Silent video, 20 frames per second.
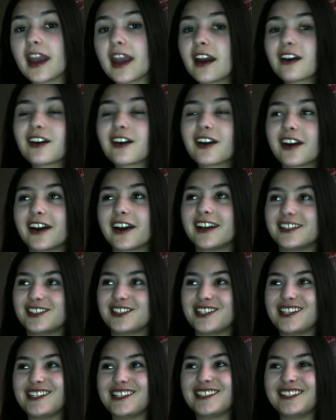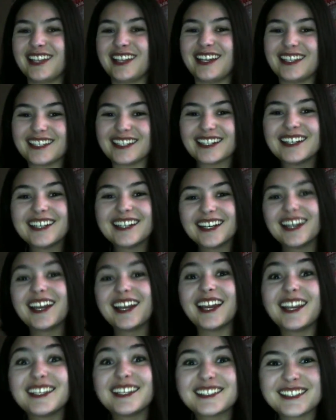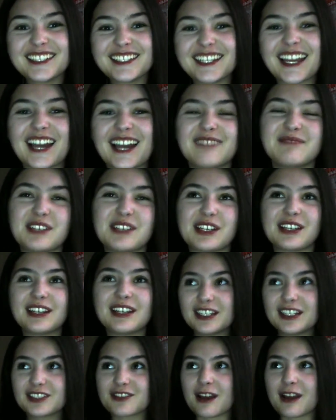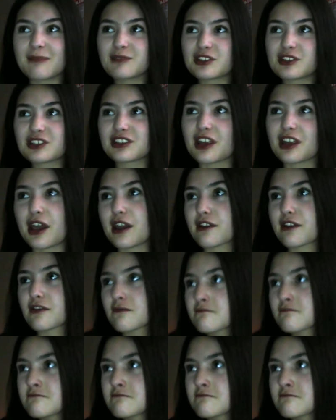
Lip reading: at her, and she's like hissing at me, so I'm just like,